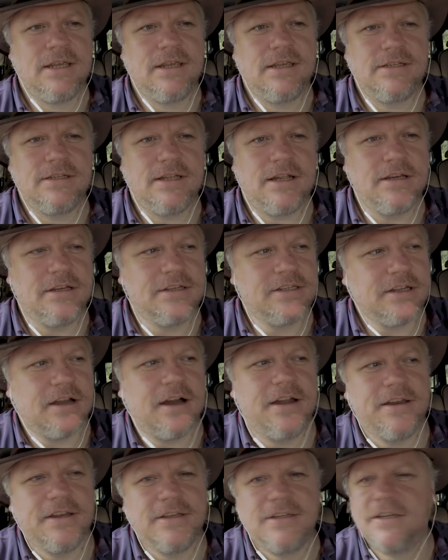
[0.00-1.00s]
as I
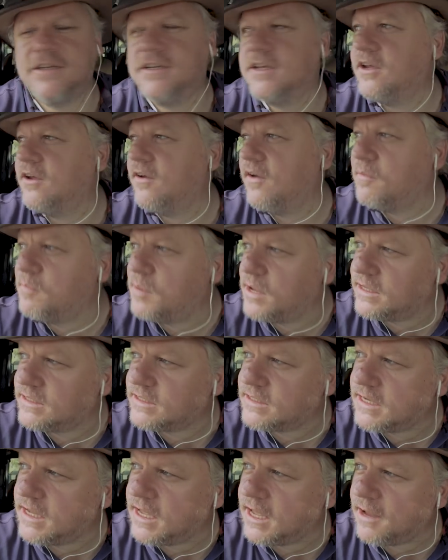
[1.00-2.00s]
decided to do a piece
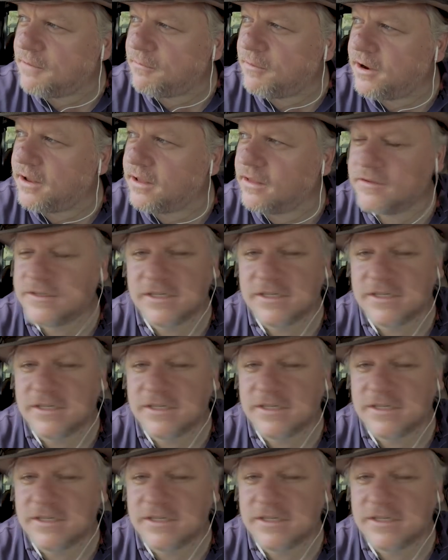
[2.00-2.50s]
to camera